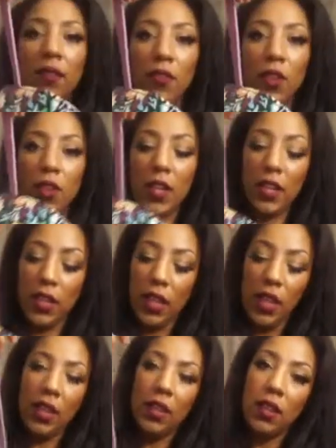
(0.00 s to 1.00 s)

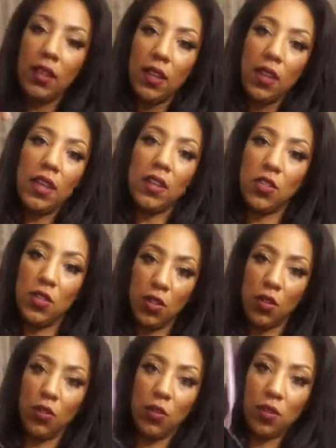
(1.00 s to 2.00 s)
vertically
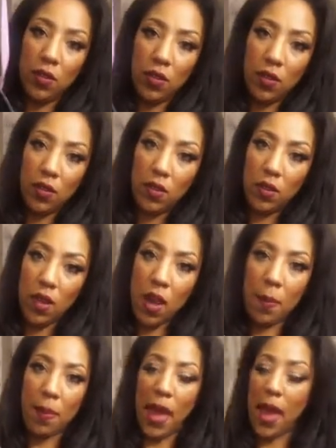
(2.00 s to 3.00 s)
into a
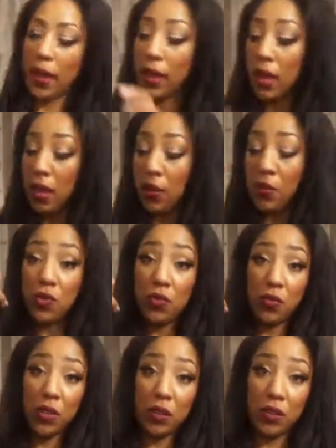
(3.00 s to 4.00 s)
bag, which is
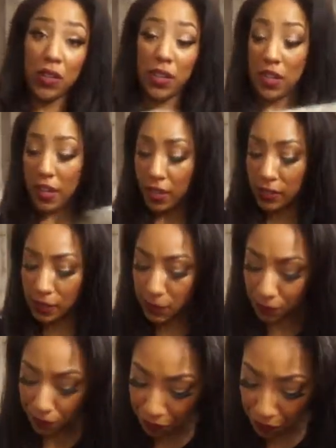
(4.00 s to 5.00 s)
really, really nice.
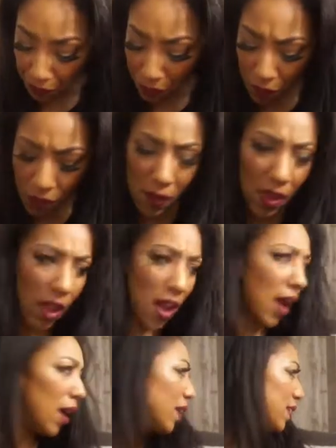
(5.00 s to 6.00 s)

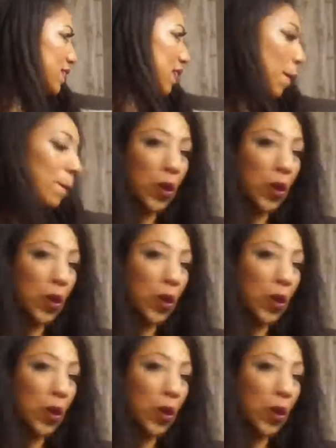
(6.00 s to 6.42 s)
And it's not